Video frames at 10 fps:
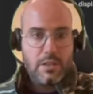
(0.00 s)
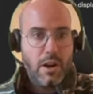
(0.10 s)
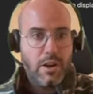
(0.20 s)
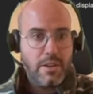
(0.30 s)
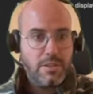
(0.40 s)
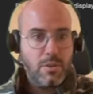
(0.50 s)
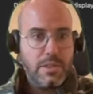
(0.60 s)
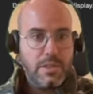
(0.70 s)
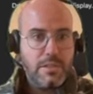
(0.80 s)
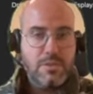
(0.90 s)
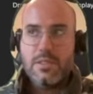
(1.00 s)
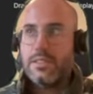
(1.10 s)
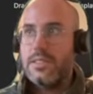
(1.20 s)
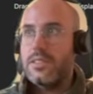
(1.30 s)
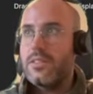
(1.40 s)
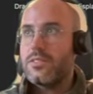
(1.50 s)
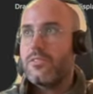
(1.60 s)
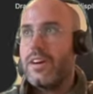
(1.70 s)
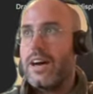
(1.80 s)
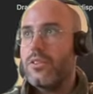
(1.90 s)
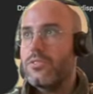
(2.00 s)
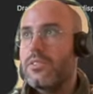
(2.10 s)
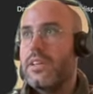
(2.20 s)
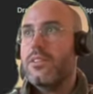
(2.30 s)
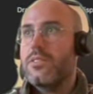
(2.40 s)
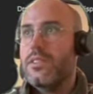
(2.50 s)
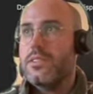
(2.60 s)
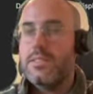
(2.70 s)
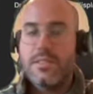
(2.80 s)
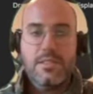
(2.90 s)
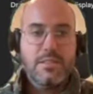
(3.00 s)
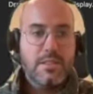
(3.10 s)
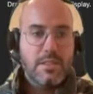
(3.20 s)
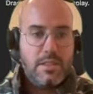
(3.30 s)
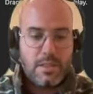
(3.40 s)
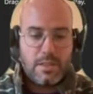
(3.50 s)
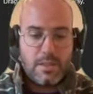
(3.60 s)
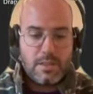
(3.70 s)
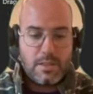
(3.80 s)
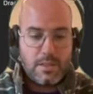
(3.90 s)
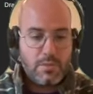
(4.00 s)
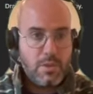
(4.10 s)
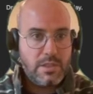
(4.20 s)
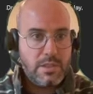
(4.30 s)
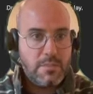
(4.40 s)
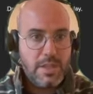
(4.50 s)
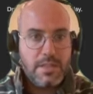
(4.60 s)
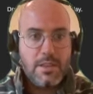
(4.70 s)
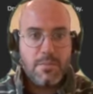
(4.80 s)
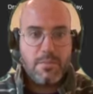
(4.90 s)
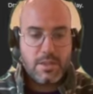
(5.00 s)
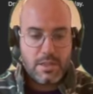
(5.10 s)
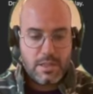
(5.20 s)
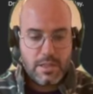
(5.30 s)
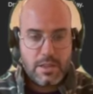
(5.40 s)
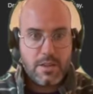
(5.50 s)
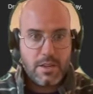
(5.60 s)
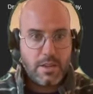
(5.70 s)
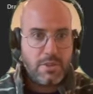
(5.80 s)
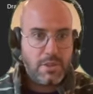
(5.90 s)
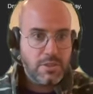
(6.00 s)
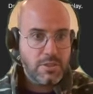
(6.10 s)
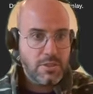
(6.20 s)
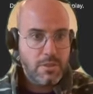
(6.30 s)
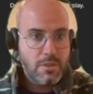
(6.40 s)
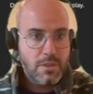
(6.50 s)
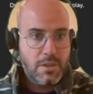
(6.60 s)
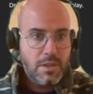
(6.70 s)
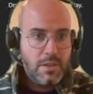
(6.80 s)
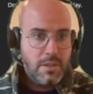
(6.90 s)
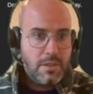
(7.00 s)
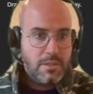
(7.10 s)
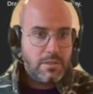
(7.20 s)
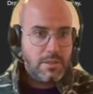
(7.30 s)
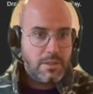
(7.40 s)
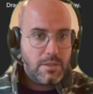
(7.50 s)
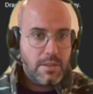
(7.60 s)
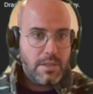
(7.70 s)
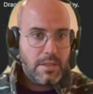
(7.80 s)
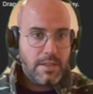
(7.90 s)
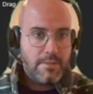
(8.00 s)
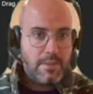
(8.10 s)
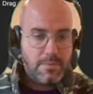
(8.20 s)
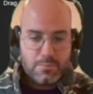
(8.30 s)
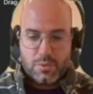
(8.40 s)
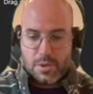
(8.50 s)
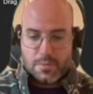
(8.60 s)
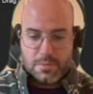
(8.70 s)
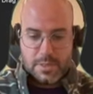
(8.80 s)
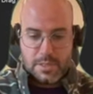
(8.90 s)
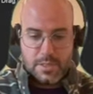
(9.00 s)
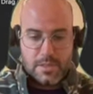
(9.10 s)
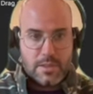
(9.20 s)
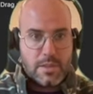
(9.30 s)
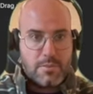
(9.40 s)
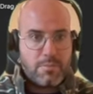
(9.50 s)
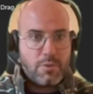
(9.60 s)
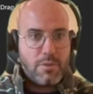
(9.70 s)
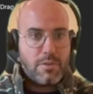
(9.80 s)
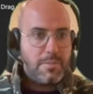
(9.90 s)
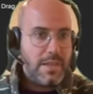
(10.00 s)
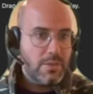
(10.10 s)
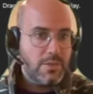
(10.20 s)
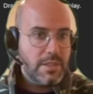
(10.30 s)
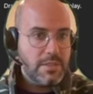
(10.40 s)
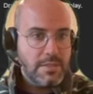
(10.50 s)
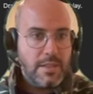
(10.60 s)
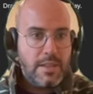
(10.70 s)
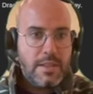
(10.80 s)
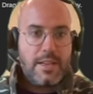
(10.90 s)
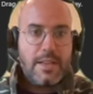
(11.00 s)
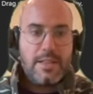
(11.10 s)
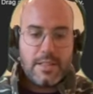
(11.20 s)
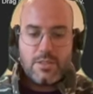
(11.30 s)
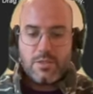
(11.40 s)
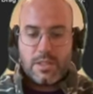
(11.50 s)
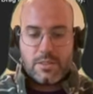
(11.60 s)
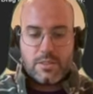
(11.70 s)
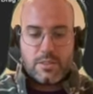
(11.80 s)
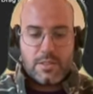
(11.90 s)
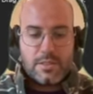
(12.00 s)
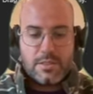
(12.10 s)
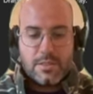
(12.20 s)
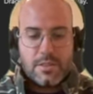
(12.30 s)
are not going into the details of how to calculate this, what they mean, but here I'm going to show. Sorry, I have a problem here. Import metrics. And then to calculate